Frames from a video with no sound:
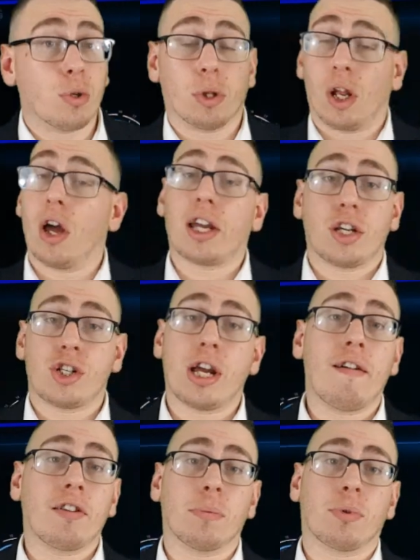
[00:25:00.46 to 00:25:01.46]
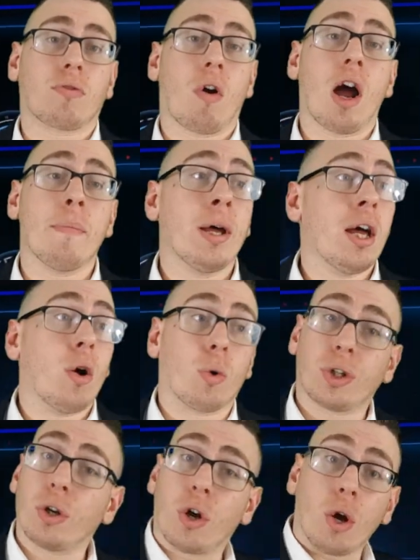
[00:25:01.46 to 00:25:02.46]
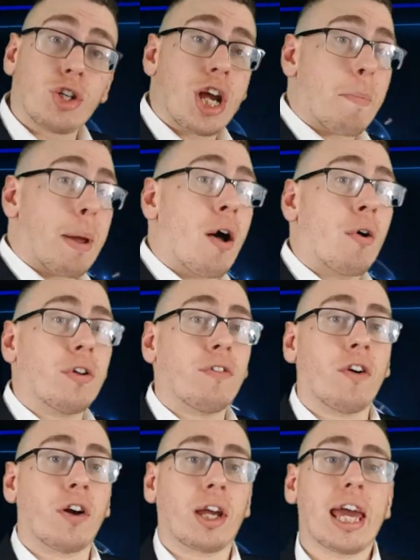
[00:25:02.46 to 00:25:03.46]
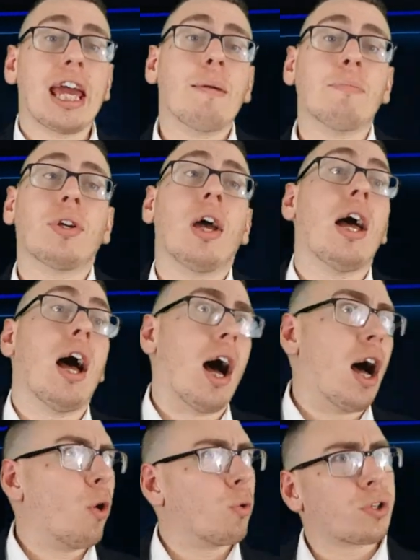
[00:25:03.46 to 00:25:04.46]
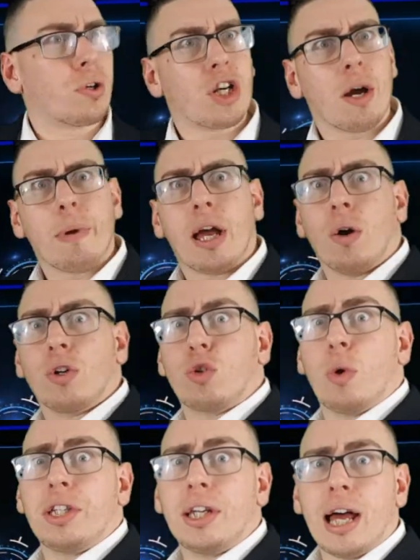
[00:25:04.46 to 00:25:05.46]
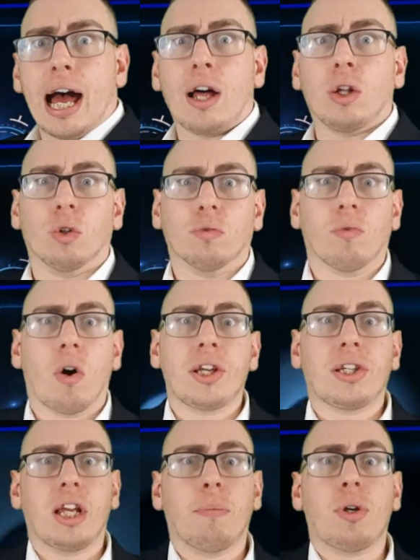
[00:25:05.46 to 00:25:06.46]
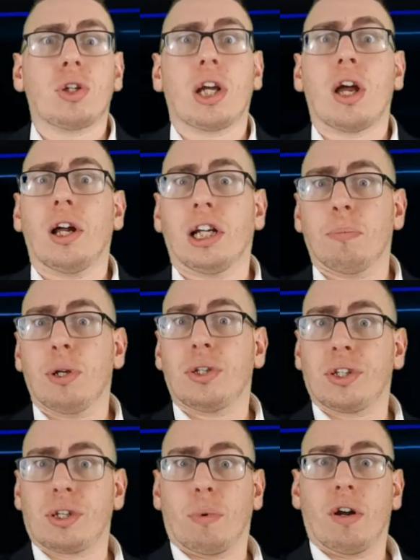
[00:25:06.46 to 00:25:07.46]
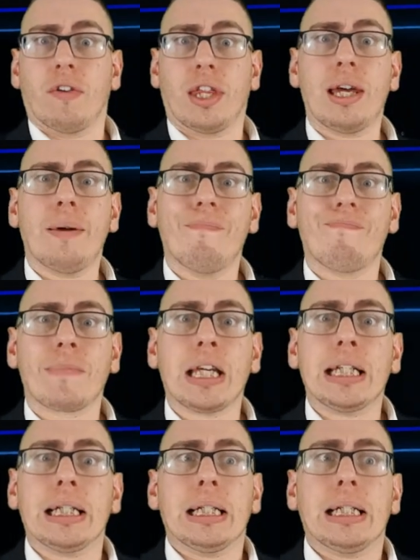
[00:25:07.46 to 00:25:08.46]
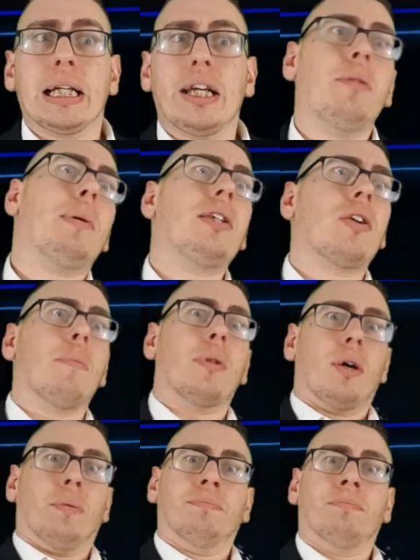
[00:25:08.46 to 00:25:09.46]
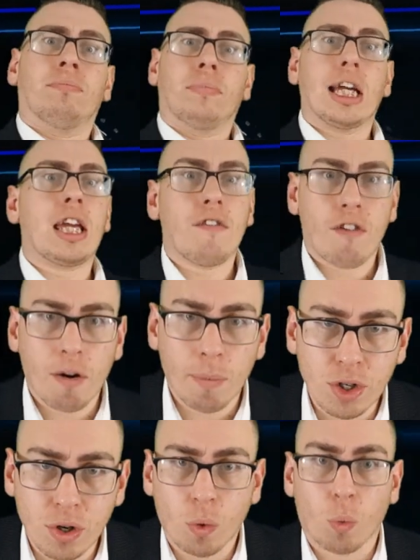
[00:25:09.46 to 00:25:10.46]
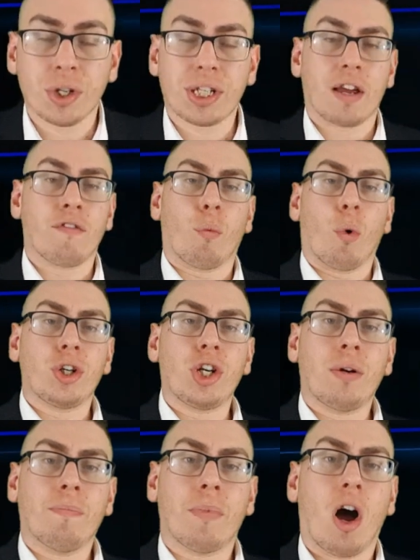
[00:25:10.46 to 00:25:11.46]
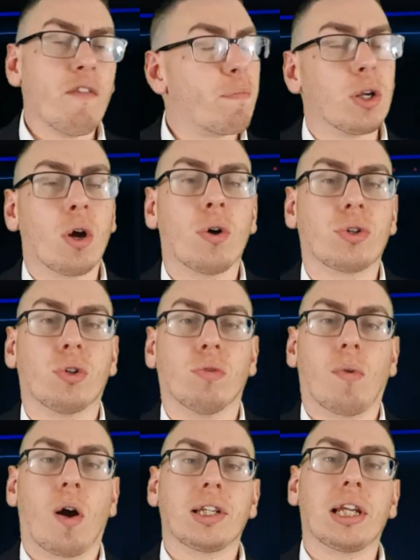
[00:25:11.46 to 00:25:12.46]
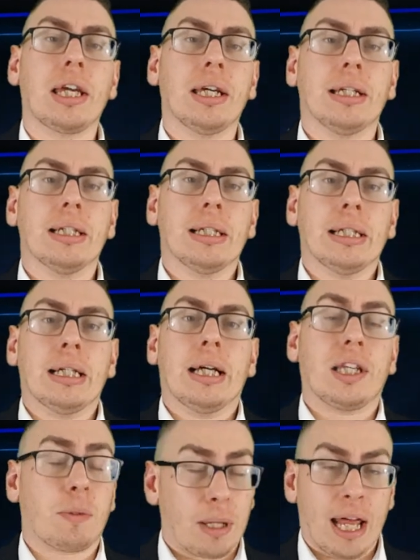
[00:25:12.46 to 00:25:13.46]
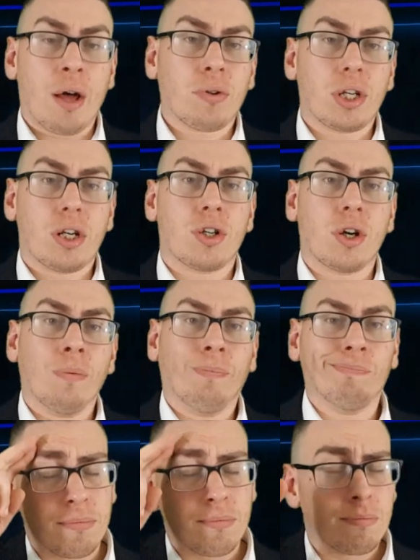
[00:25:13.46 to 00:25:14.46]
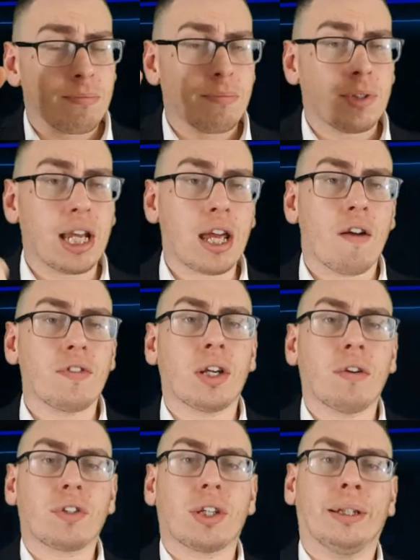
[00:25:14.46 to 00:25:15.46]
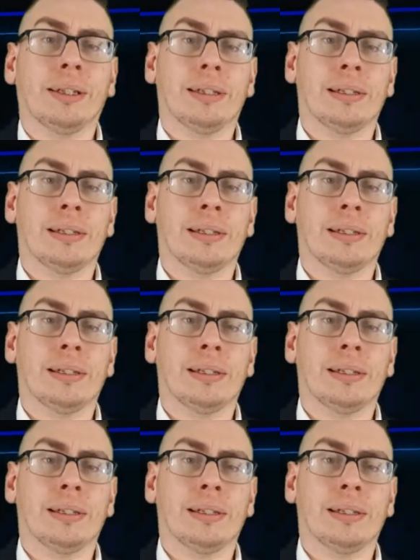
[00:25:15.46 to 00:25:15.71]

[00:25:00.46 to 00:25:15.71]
do with a like, a share, a subscribe. Also go check me out on Defunct Games. Also check me out on Twitter at Lorne Risley. I'm usually hurling abuse at someone over there. In the meantime though, thank you very much once again for watching. I've been your host, Lorne Risley. This has been the Halcyon Show. Take care of yourselves,